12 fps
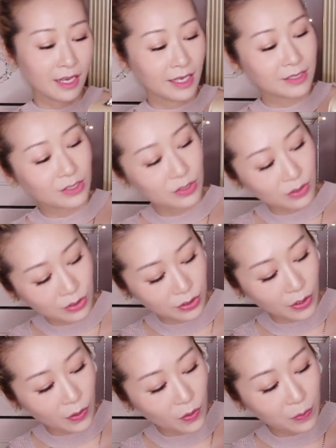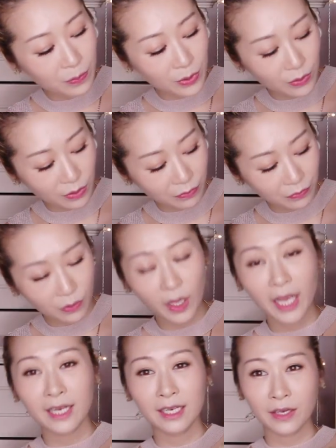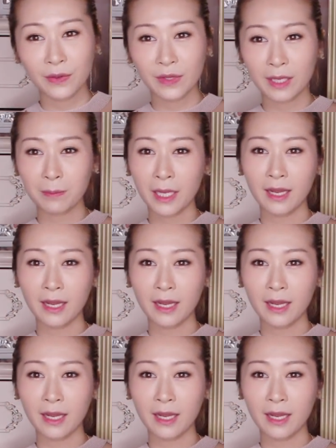It's so beautiful. I know that